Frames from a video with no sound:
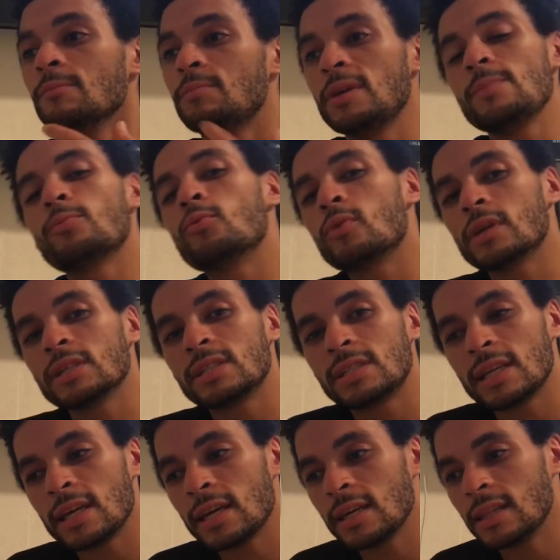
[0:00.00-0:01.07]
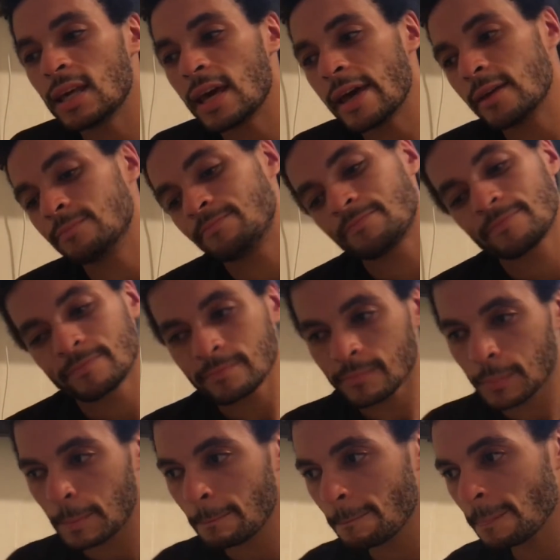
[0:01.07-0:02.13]
People want to say that
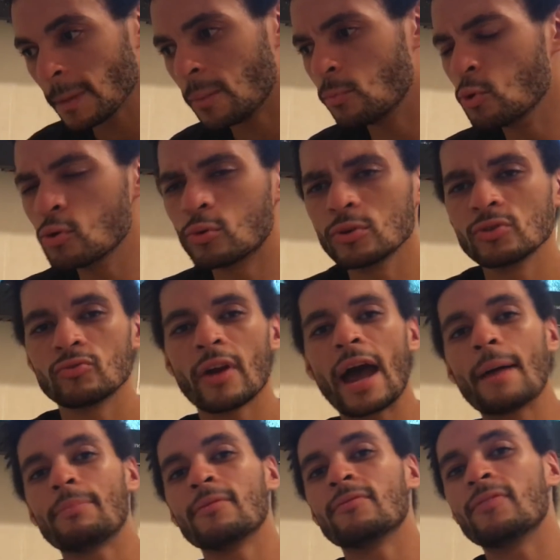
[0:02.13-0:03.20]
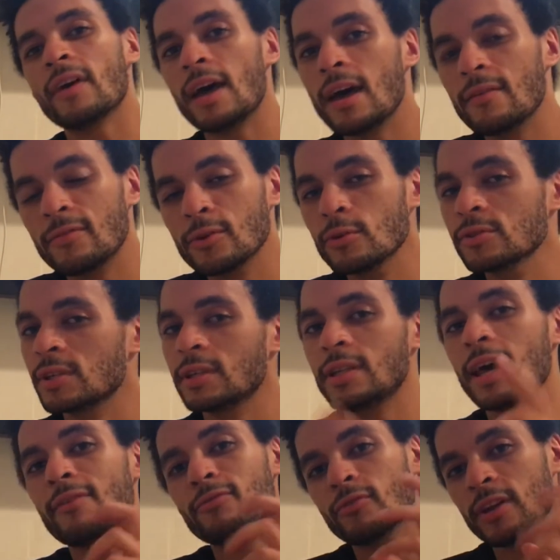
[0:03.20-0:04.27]
Mook was rapping forever, it was a
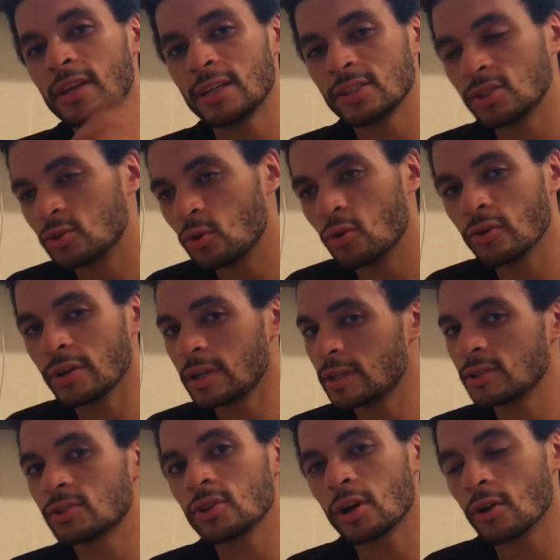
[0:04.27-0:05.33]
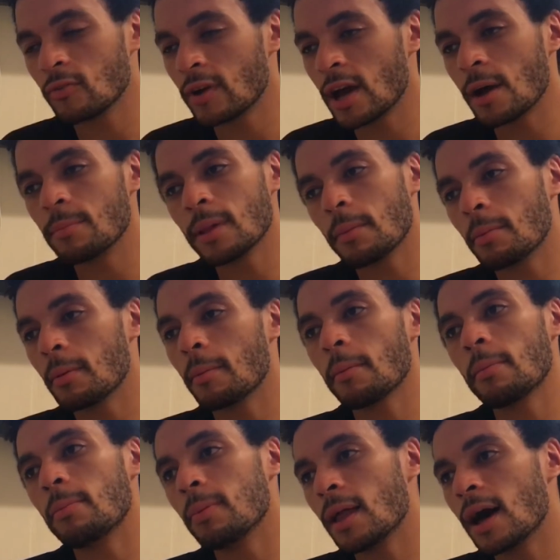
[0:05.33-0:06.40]
never-ending story in his third round, blah, blah, blah,
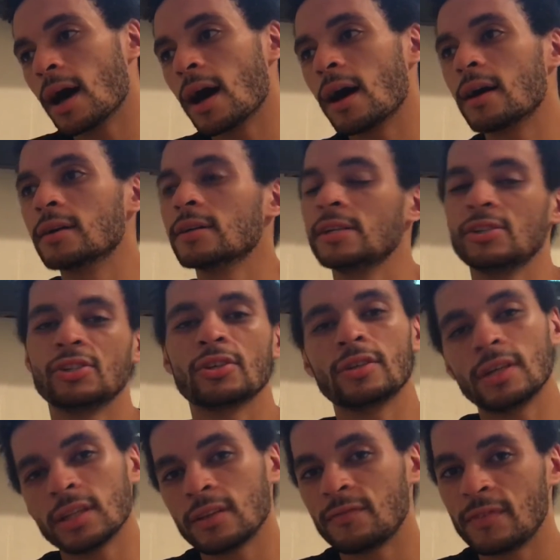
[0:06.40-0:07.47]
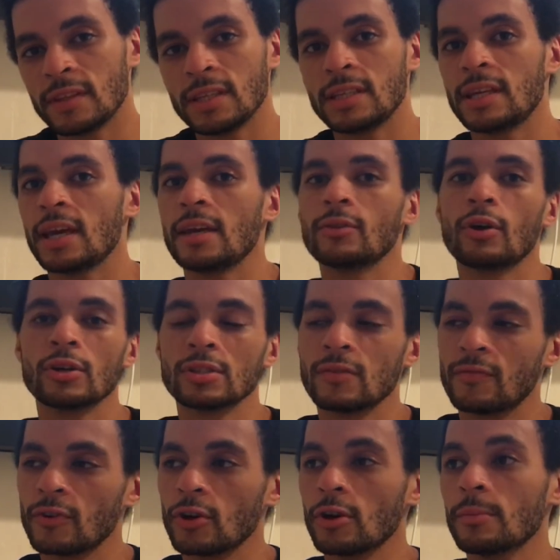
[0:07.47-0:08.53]
blah. He shouldn't get the 50K, he lost to
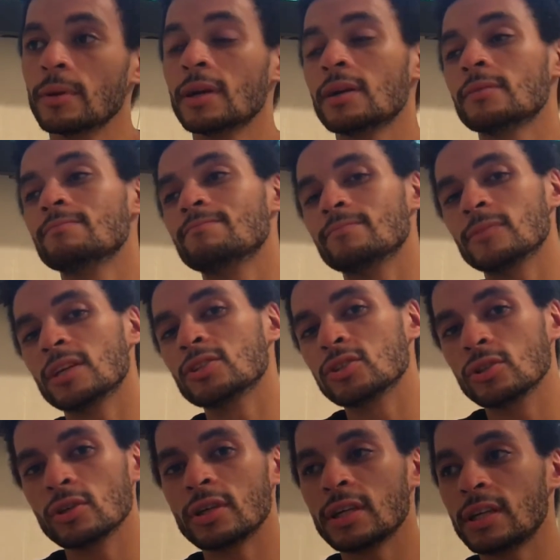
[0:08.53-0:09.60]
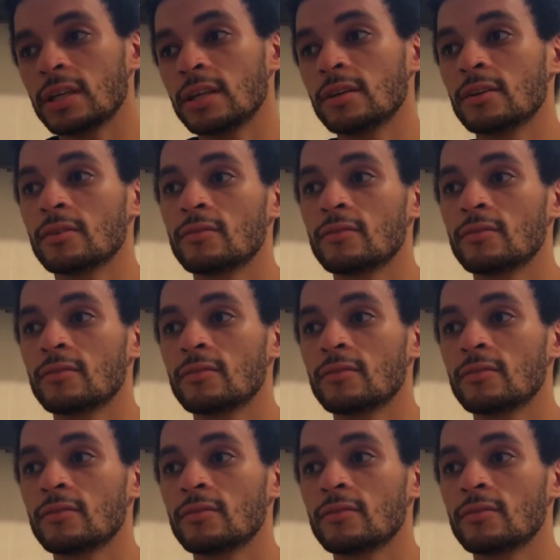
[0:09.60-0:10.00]
Verb. Let's look at it